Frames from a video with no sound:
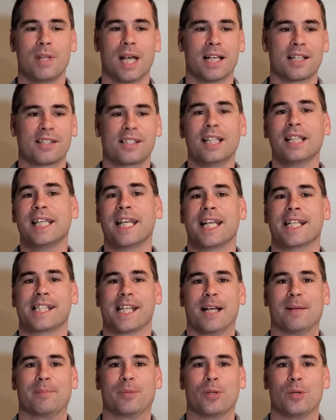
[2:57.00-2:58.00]
a silly
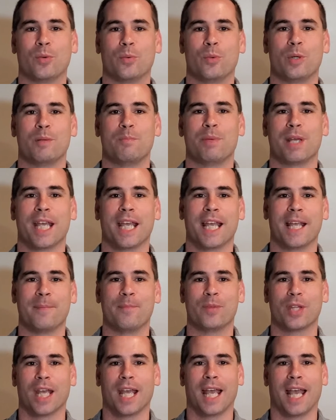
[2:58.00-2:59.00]
example would
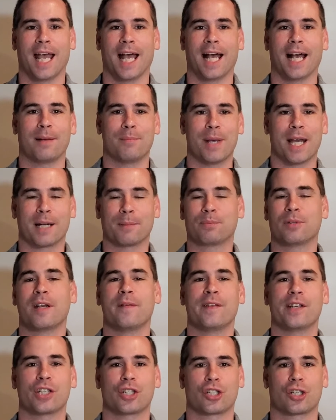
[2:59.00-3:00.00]
be um, at a
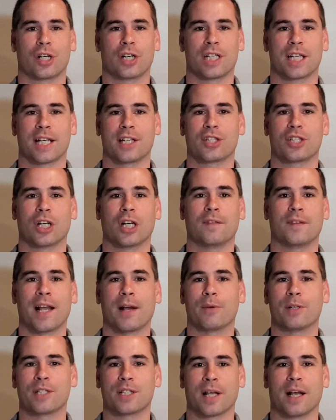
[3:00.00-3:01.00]
previous church I served, I
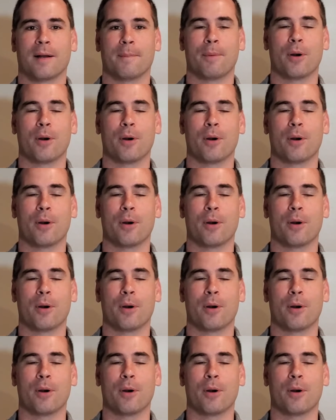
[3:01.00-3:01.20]
was uh,